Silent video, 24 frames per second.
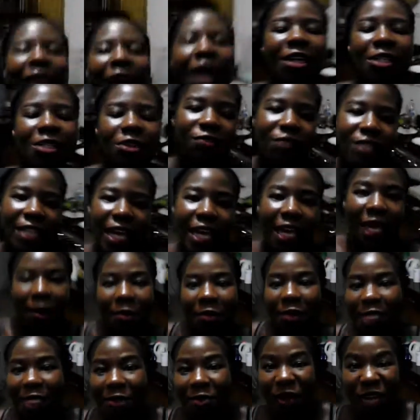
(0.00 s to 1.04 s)
the house officer came
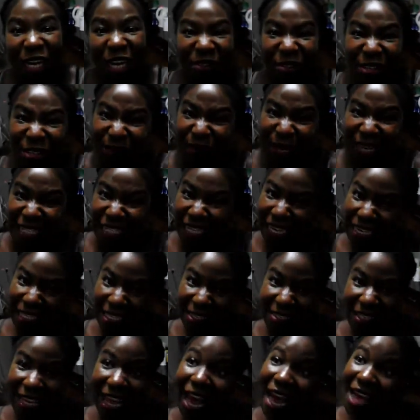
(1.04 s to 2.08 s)
this morning, he was so
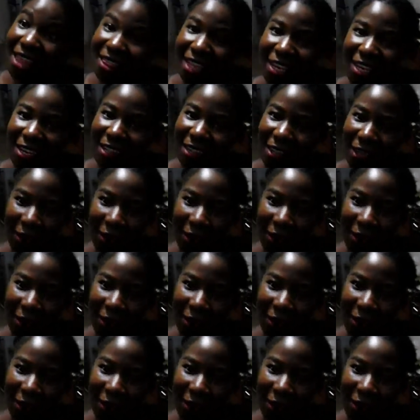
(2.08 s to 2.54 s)
excited. Like, thank you.